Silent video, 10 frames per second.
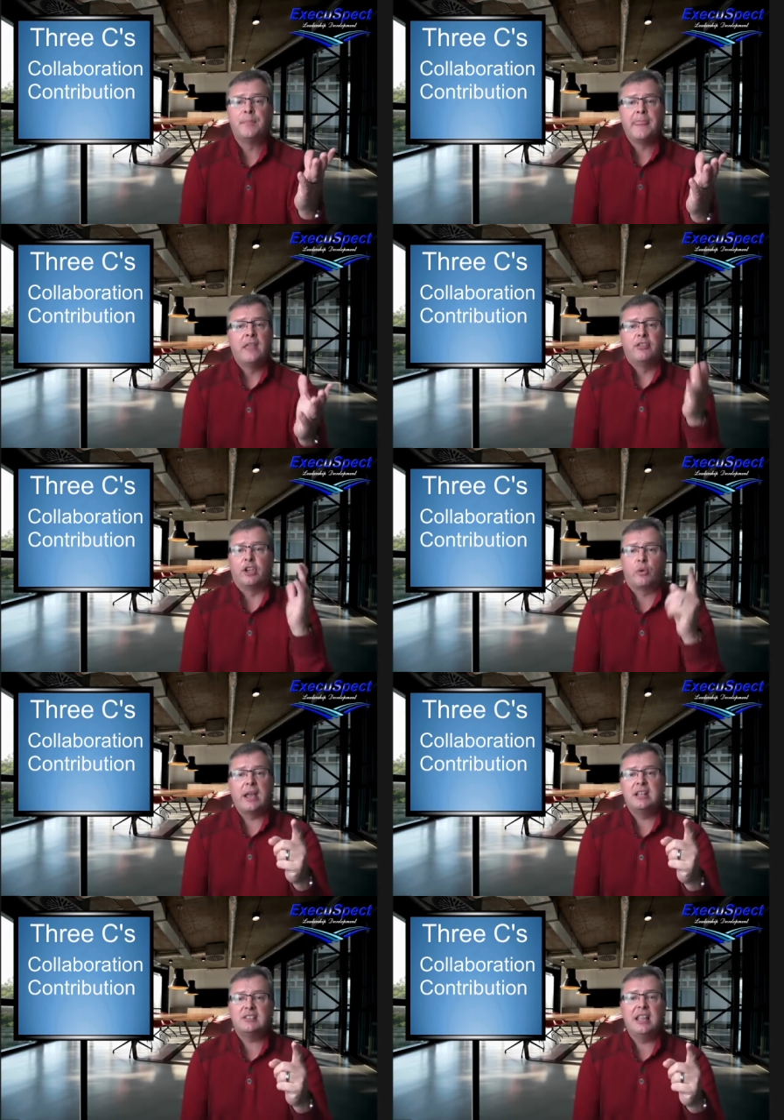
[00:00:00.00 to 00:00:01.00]
The
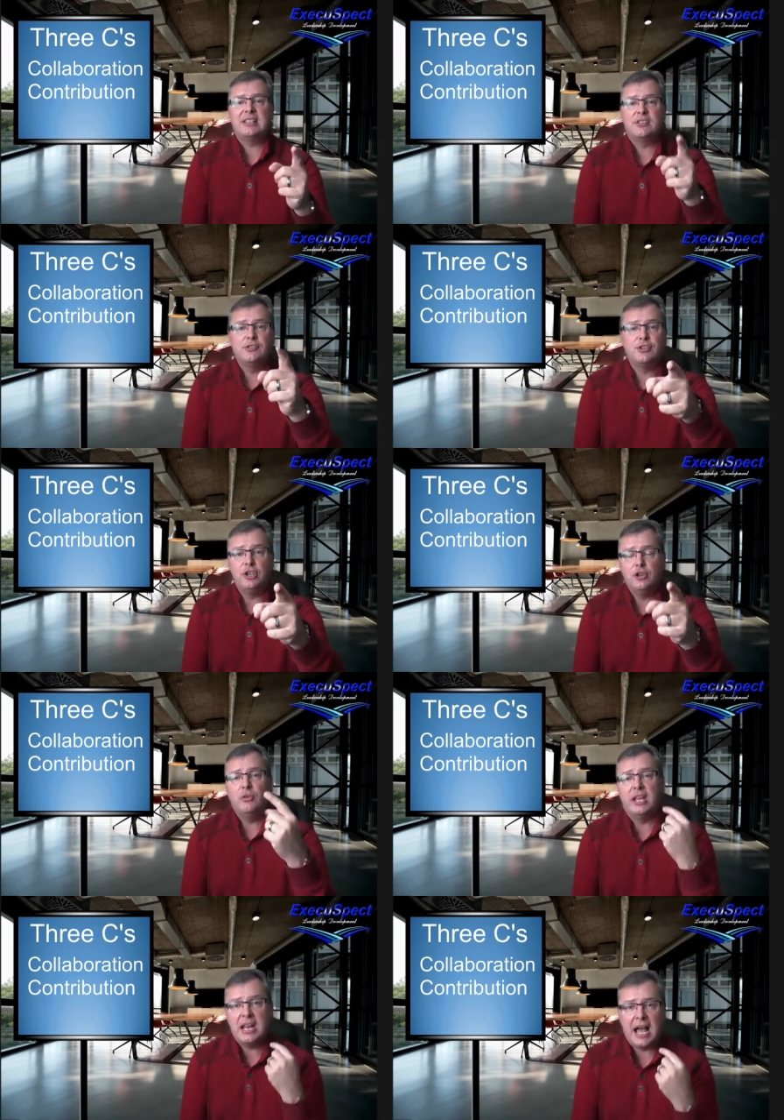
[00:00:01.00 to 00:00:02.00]
greatest lessons you
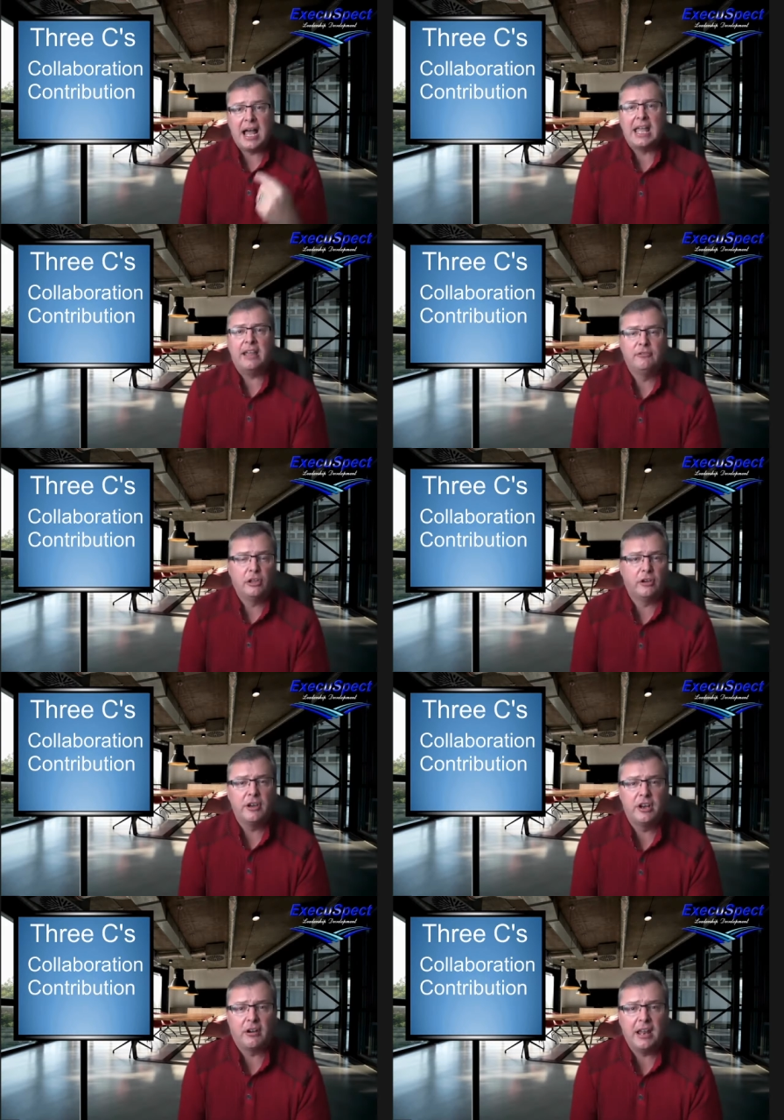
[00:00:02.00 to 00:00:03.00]
and I have learned in
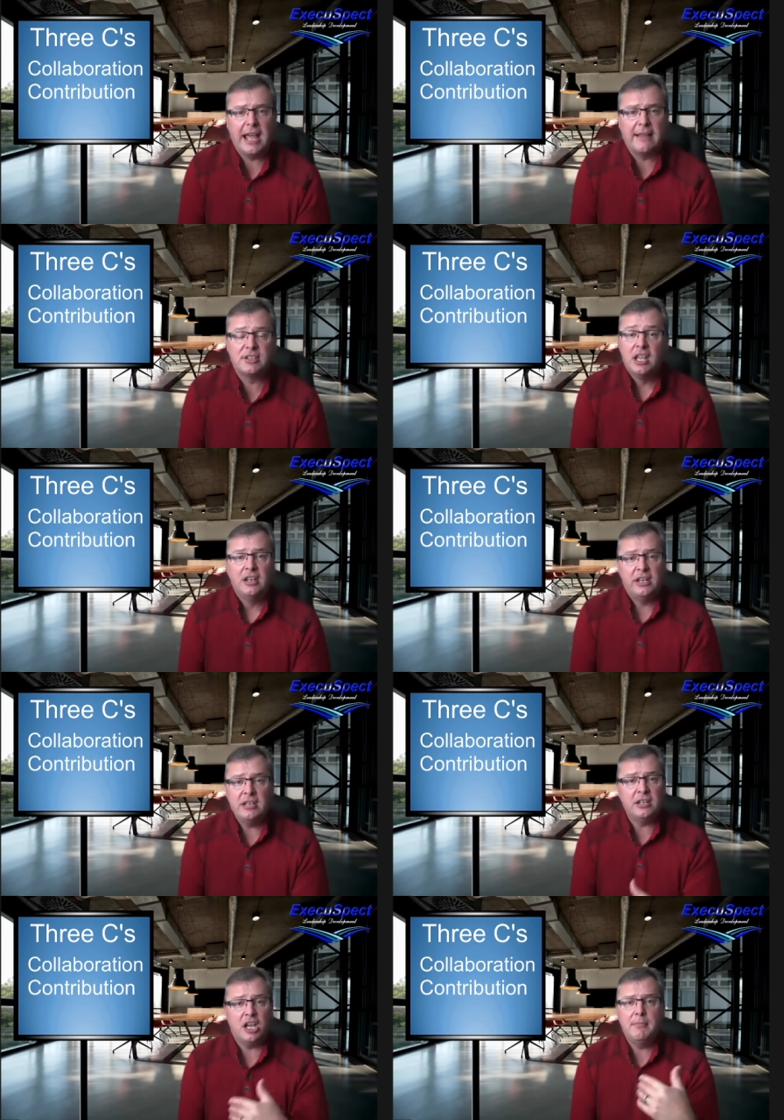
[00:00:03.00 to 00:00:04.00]
our lives didn't
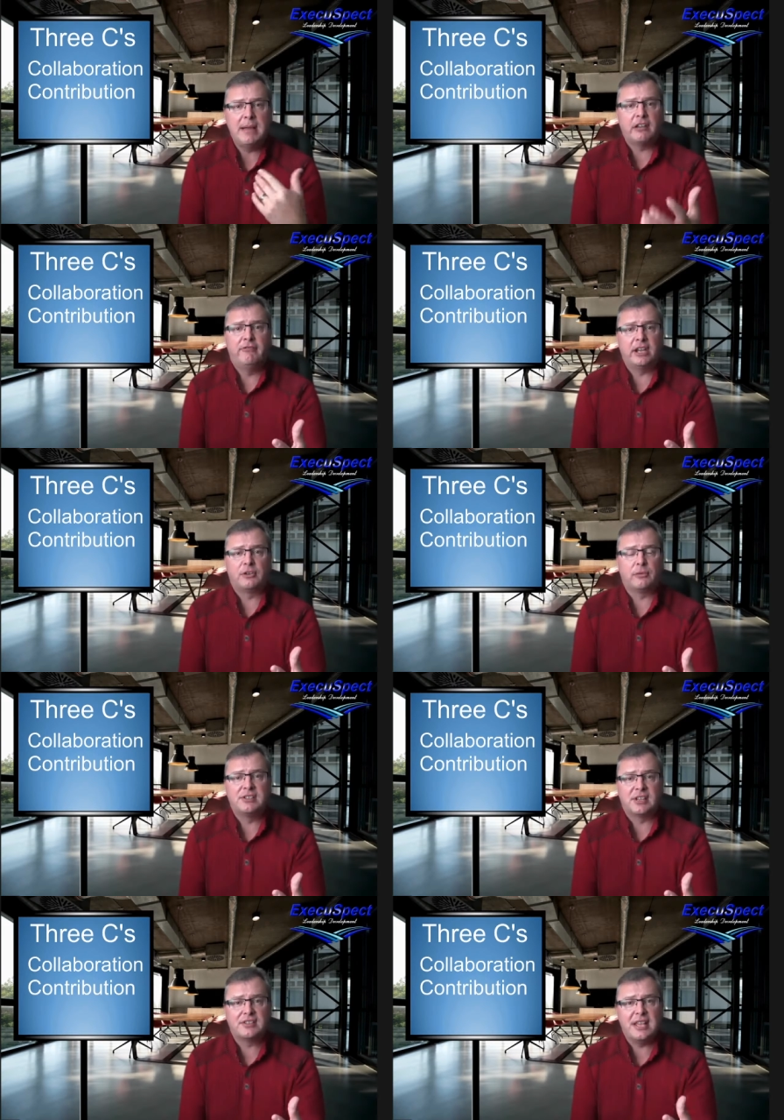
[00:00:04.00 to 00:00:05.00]
come out of victory and
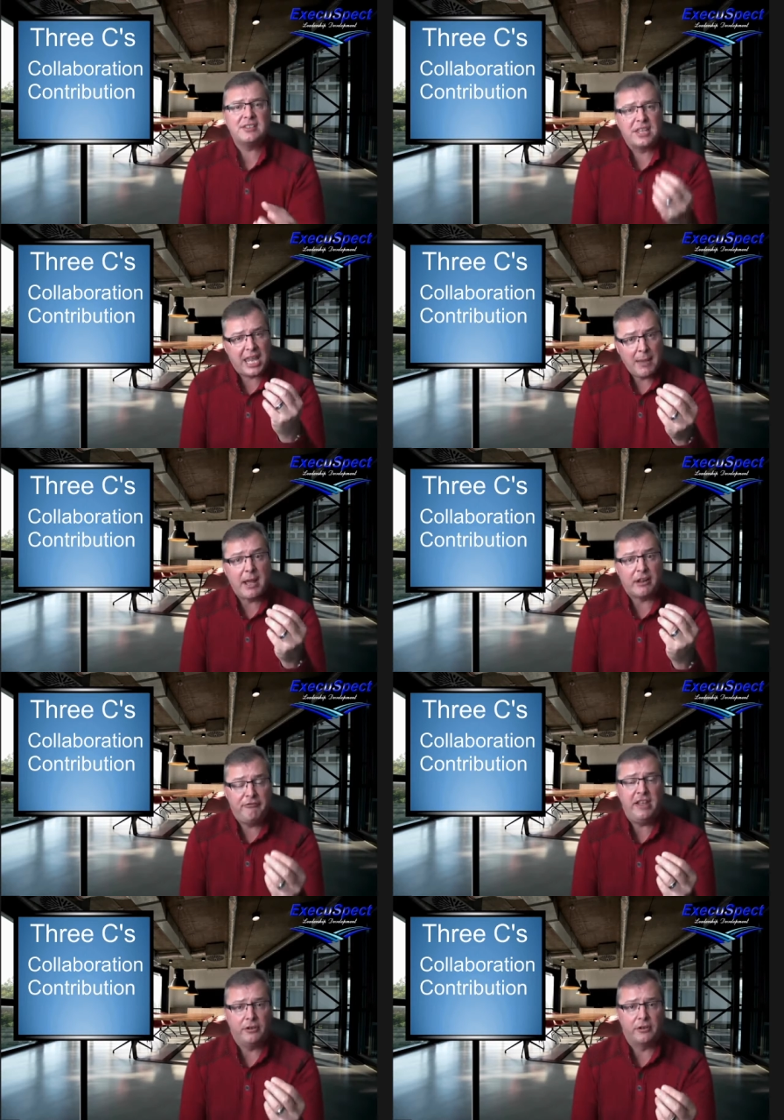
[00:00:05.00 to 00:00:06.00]
success, they came out of
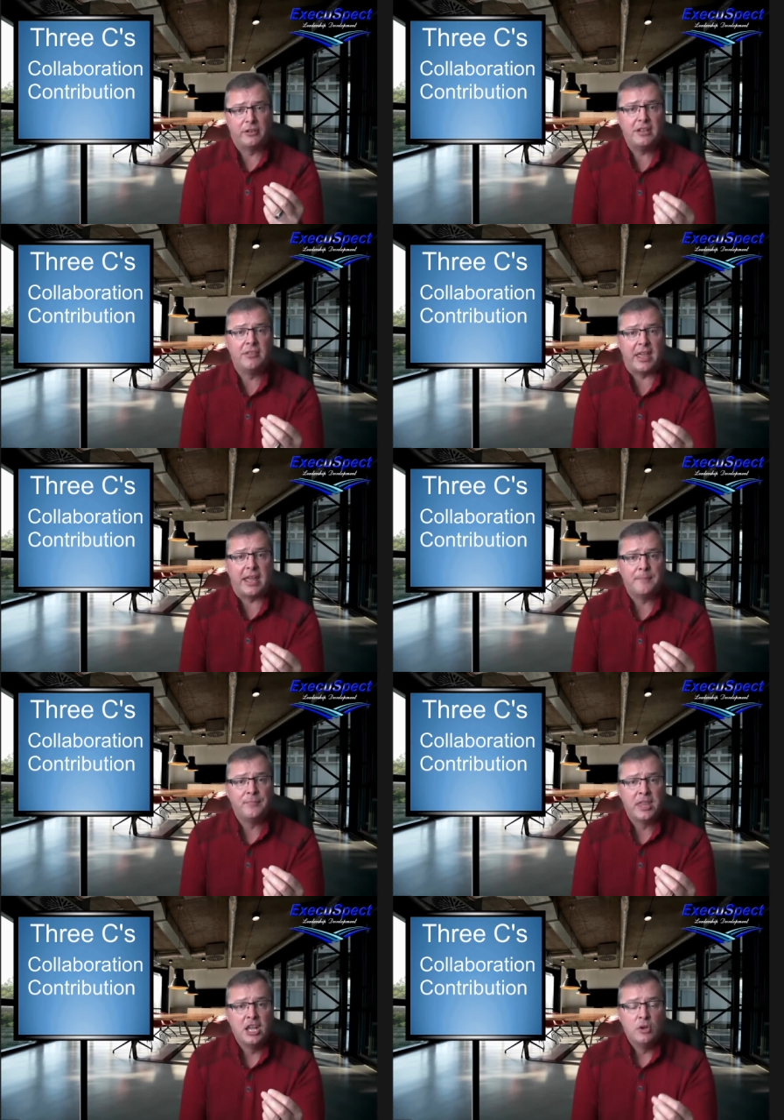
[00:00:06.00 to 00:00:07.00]
failure, didn't they?
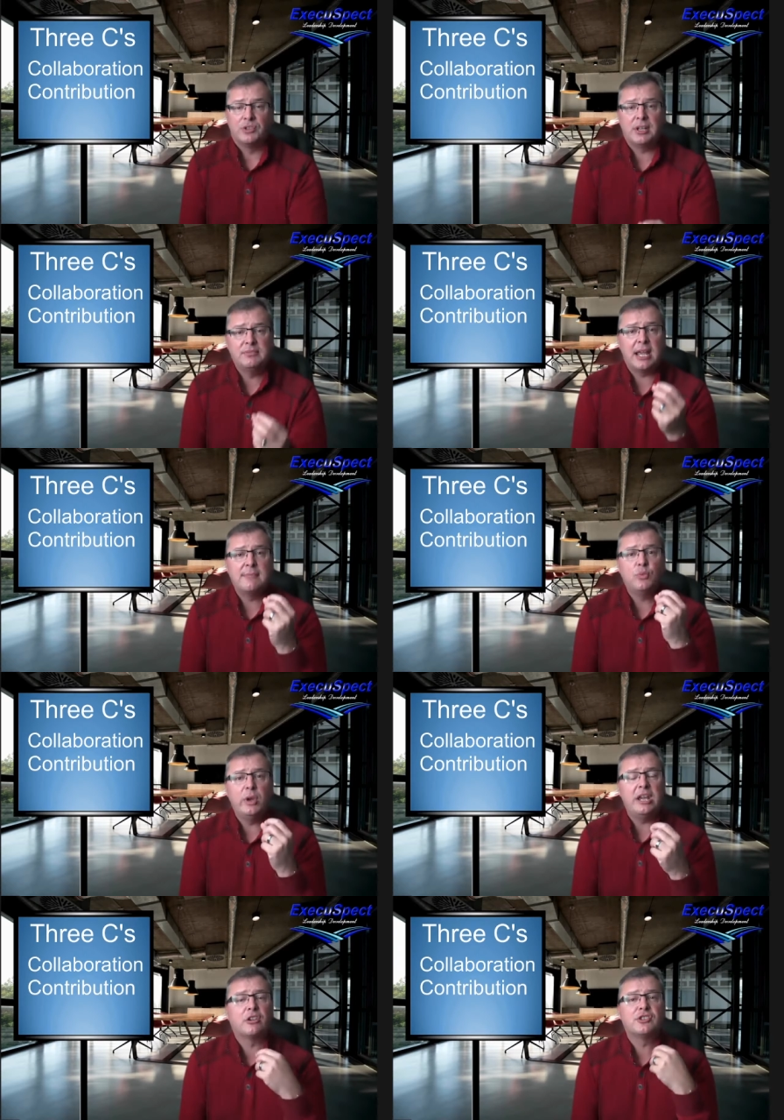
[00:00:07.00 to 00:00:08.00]
Well, sometimes we
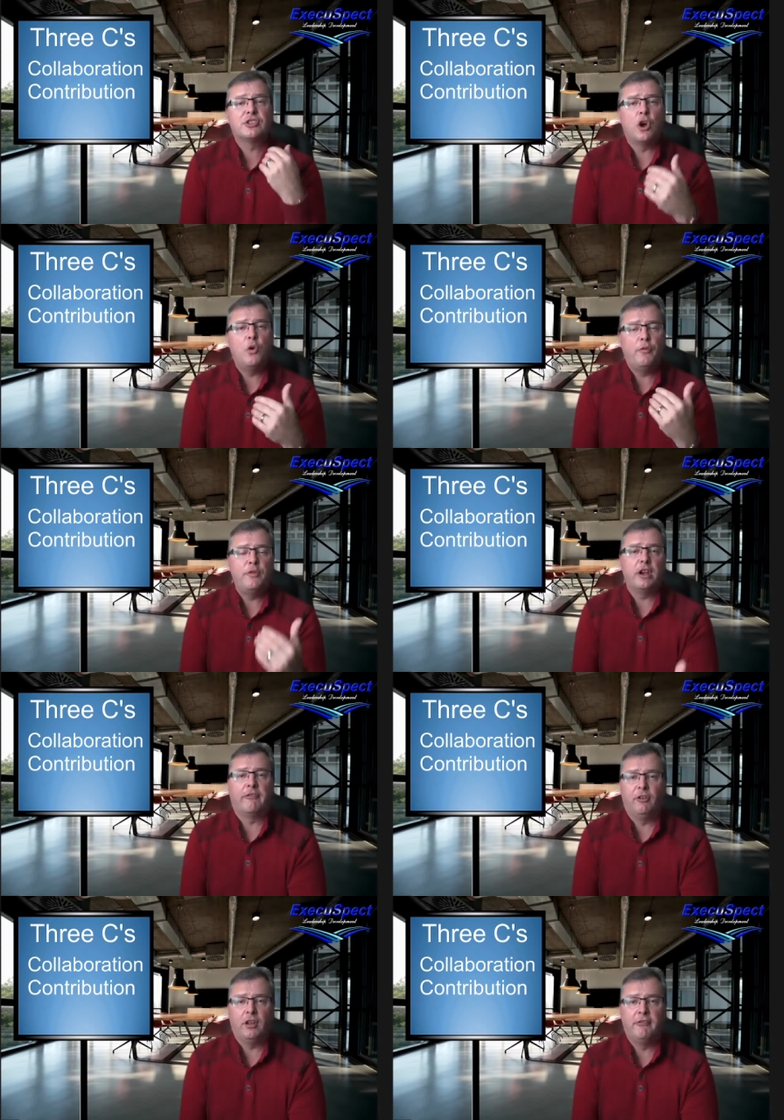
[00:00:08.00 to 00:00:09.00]
are so
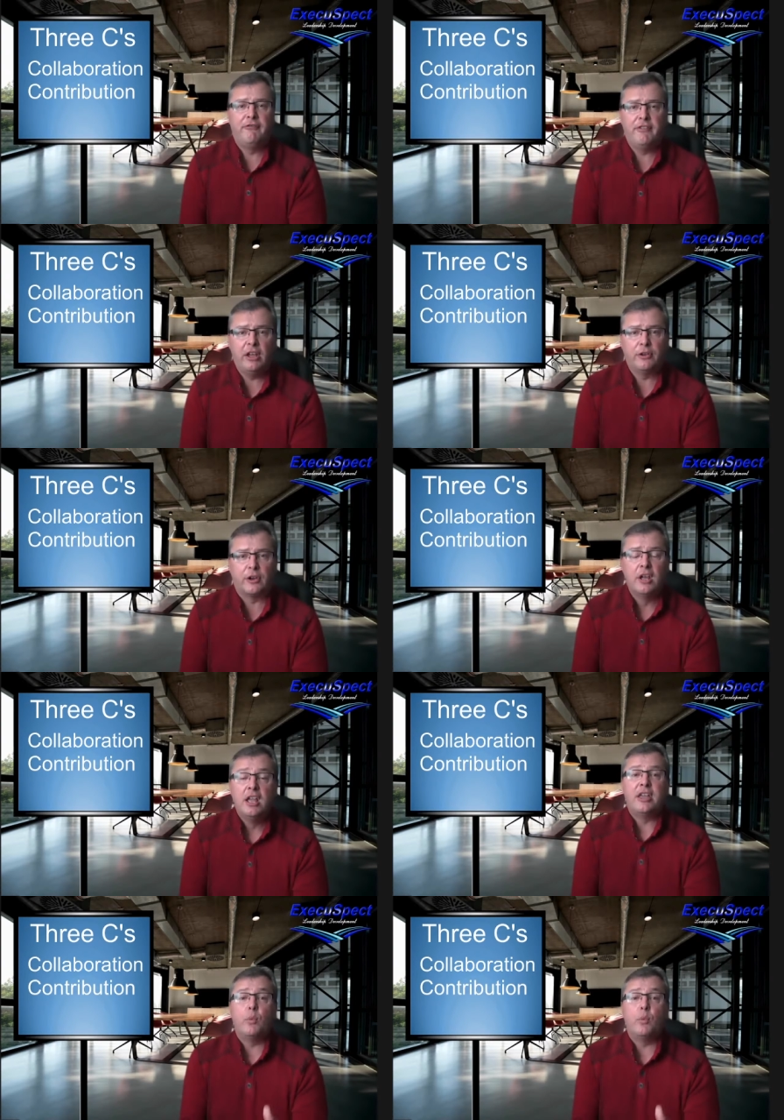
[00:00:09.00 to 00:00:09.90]
fearful of failure that we